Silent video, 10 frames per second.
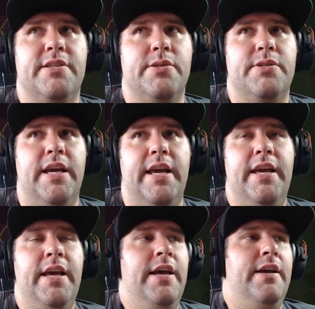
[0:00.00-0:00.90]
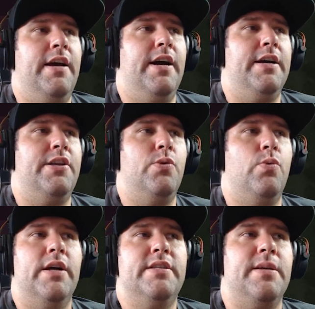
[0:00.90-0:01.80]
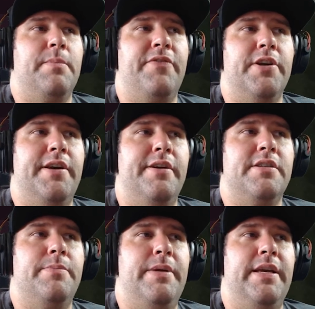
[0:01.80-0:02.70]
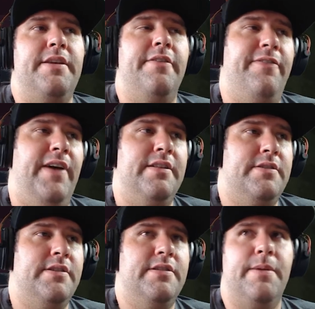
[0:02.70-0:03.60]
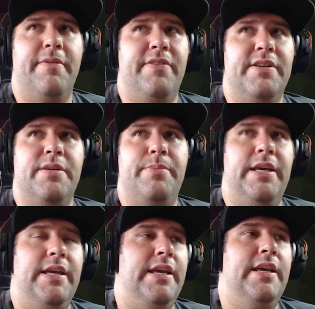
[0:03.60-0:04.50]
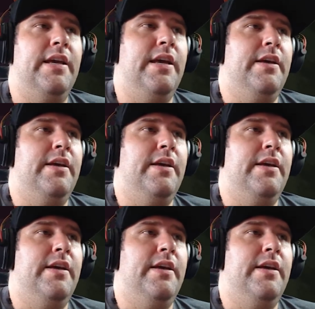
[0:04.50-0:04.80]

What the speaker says: So say you want some of your gear to be defense, some of it to be